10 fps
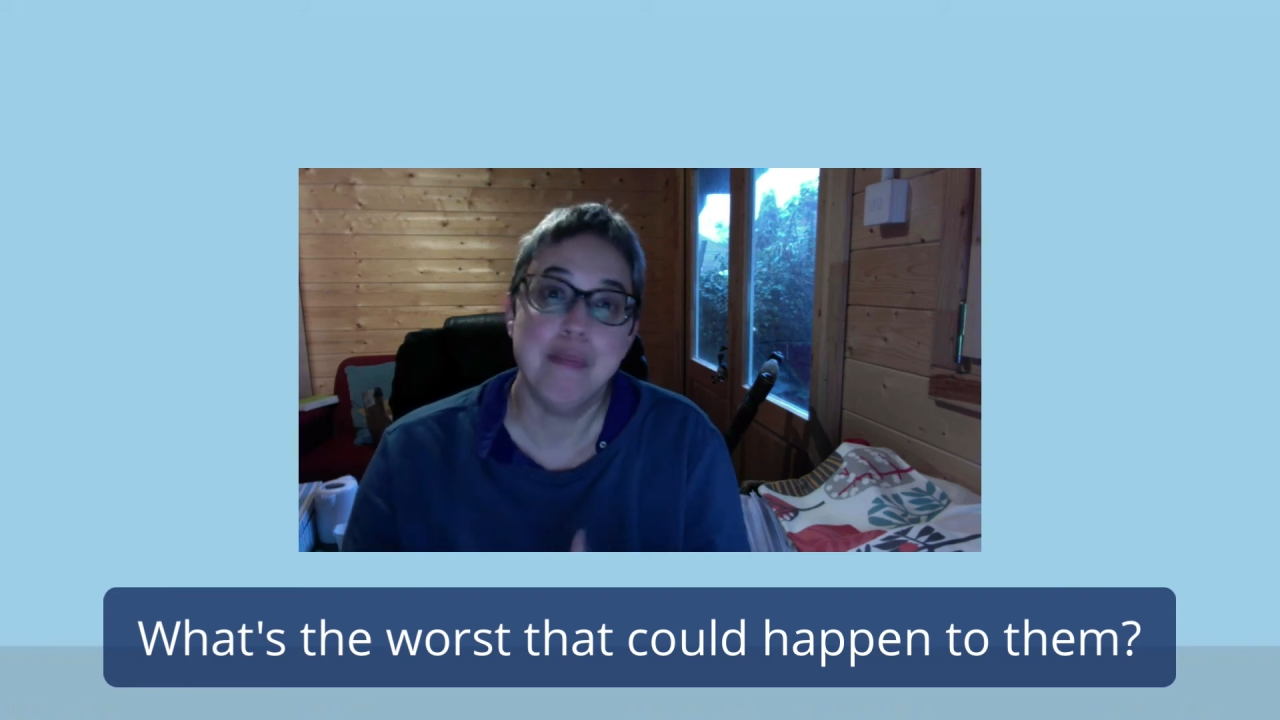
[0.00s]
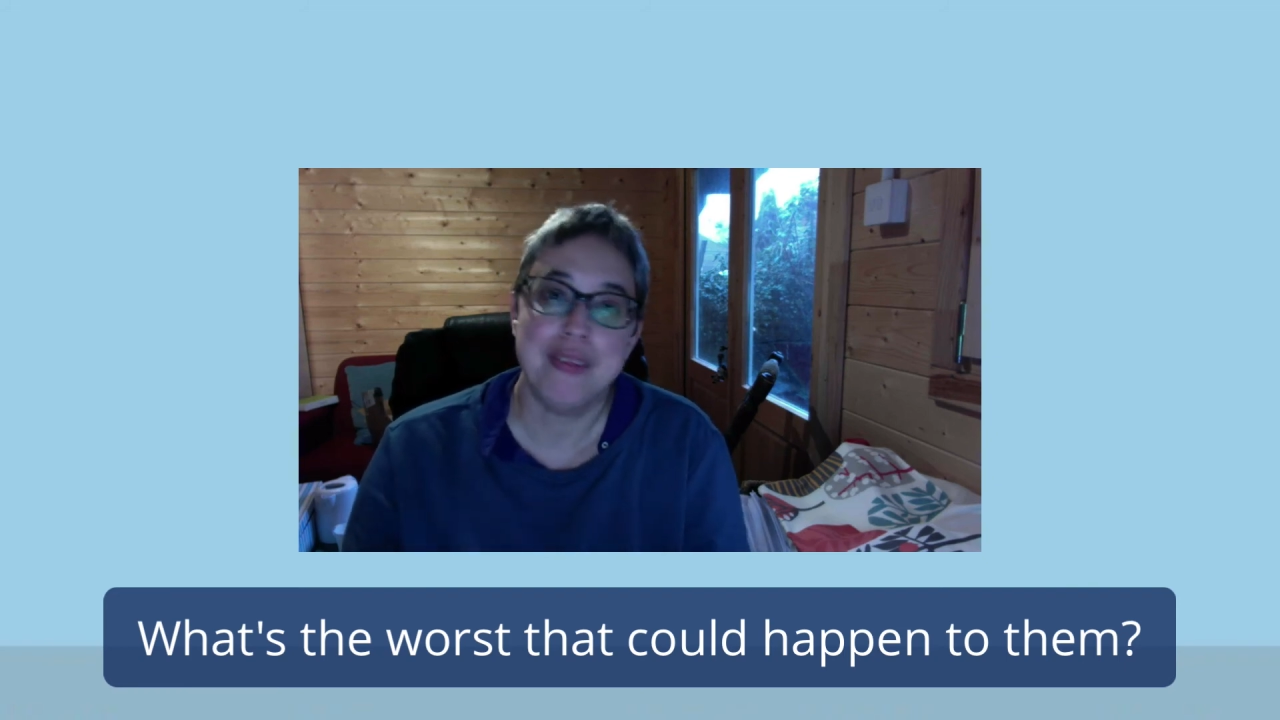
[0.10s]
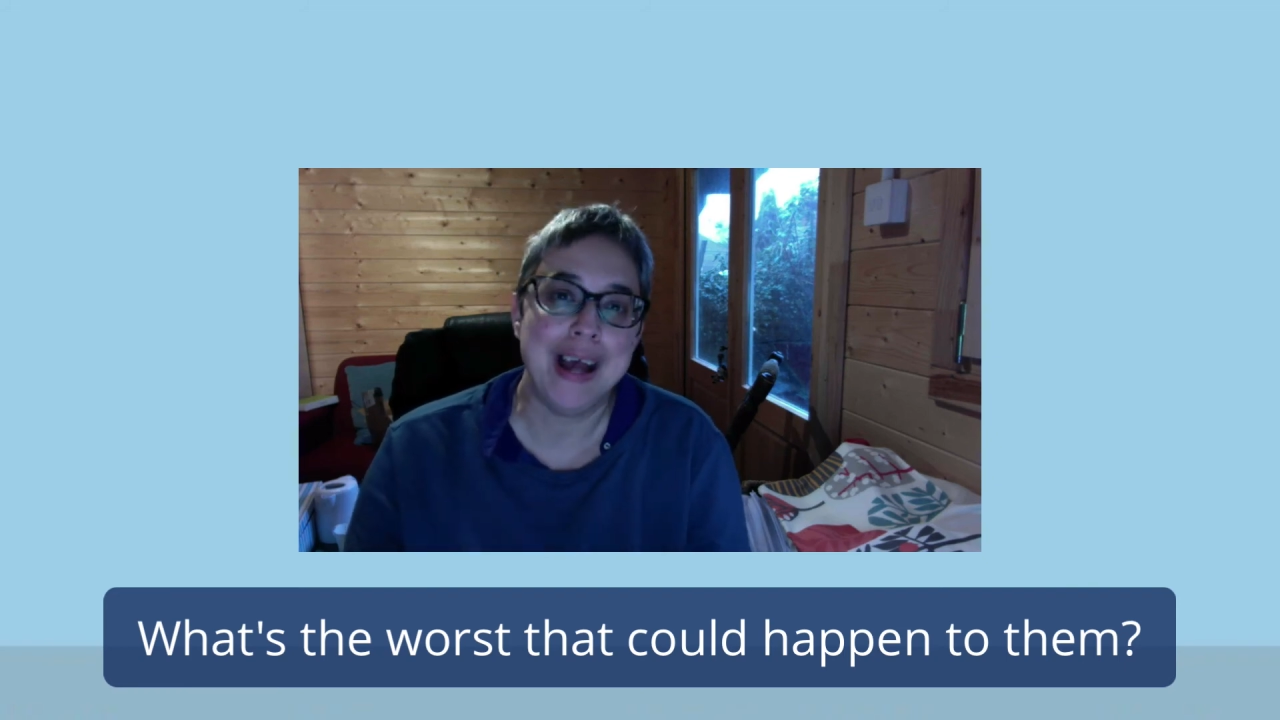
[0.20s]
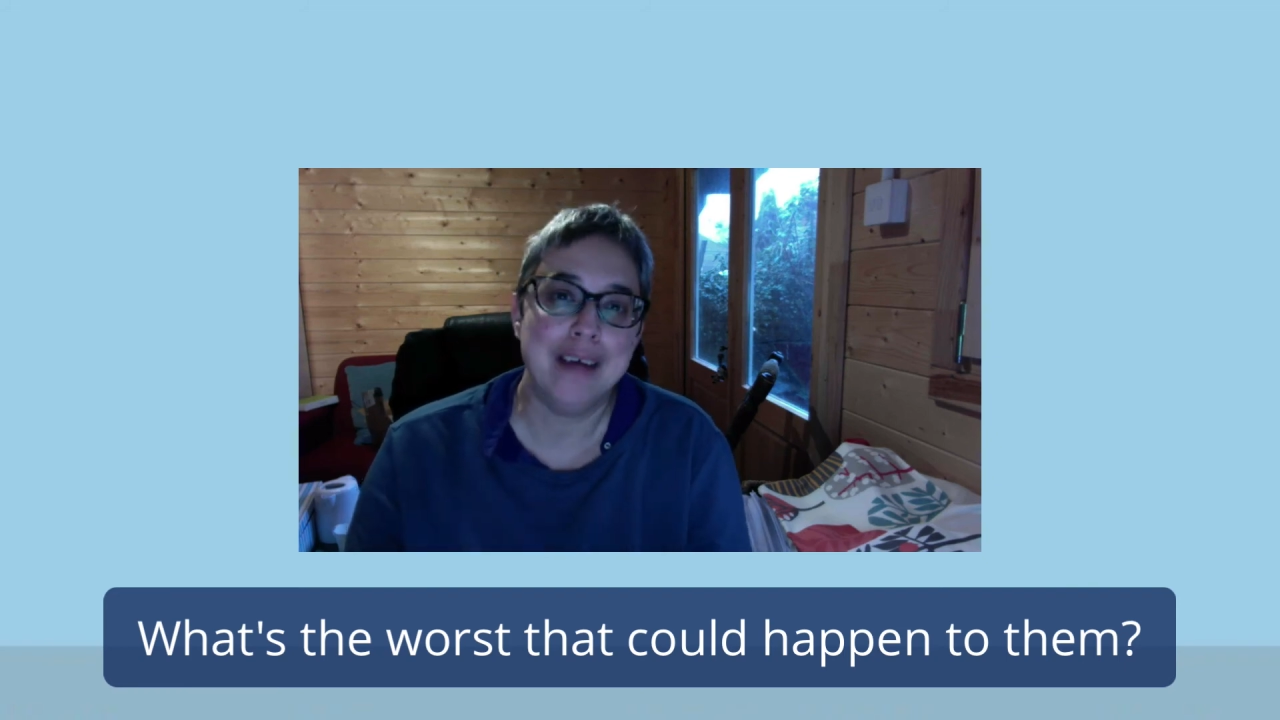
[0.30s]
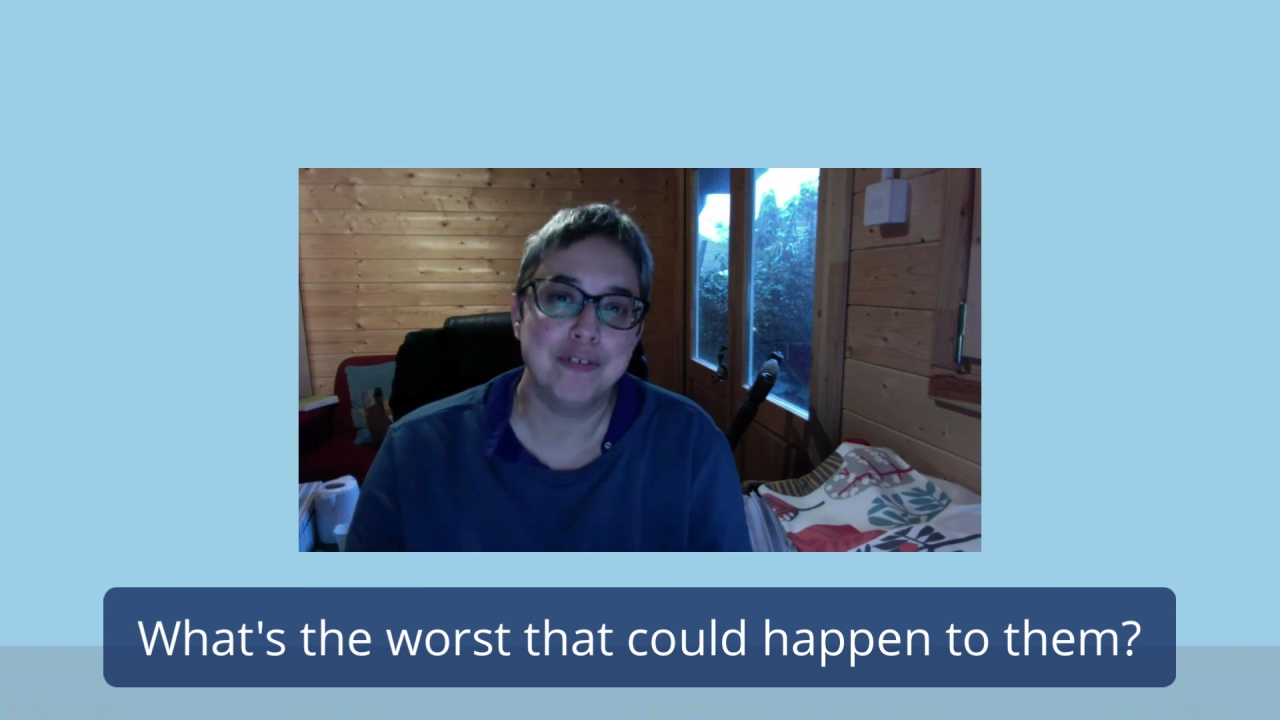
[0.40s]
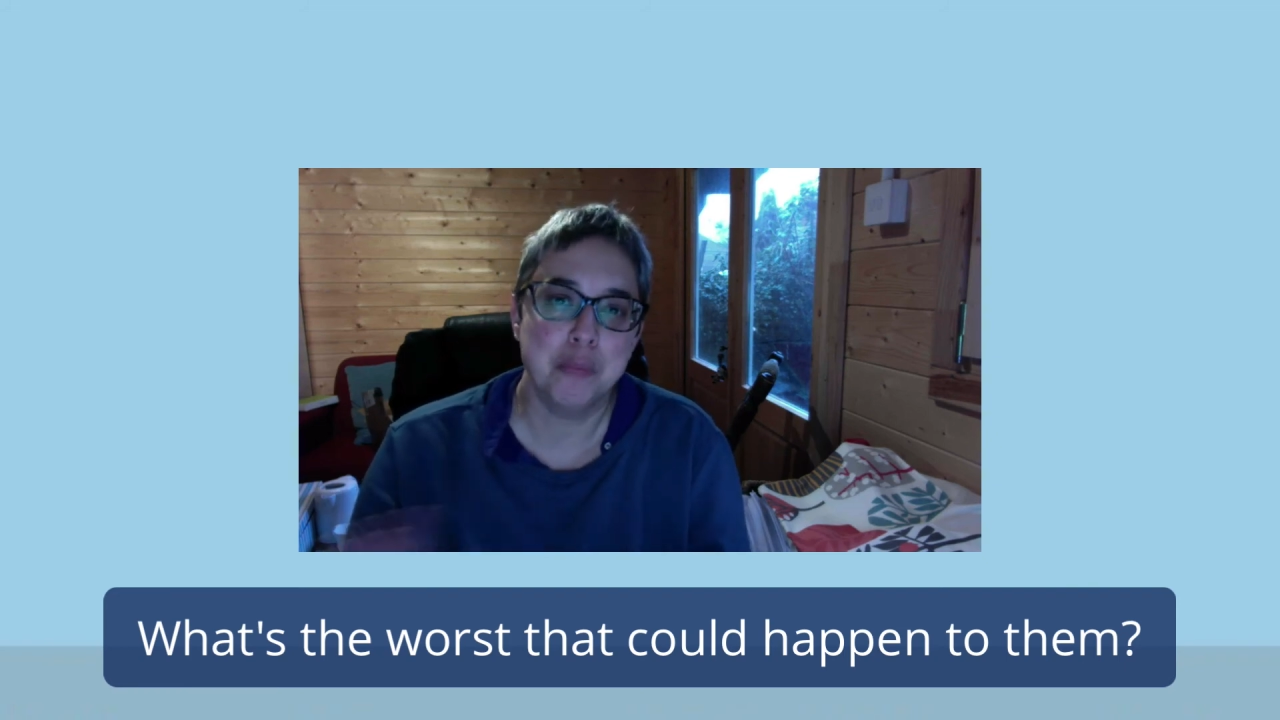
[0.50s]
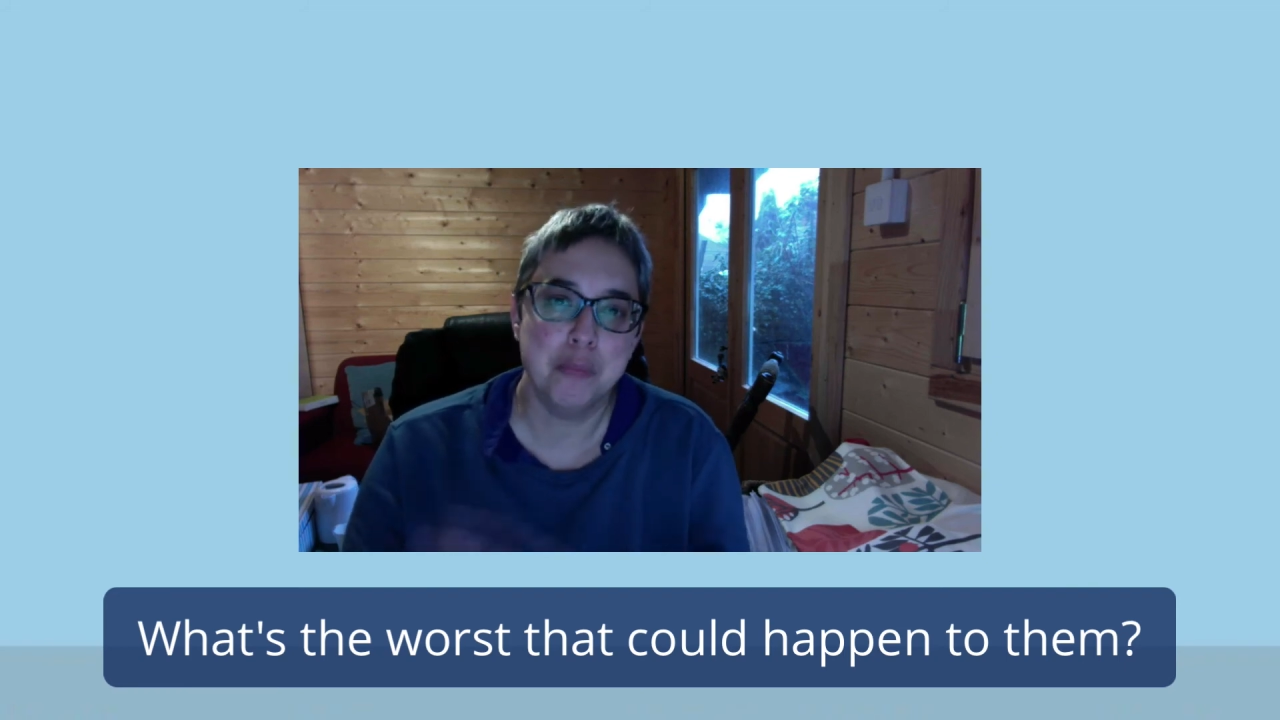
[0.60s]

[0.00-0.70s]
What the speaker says: that from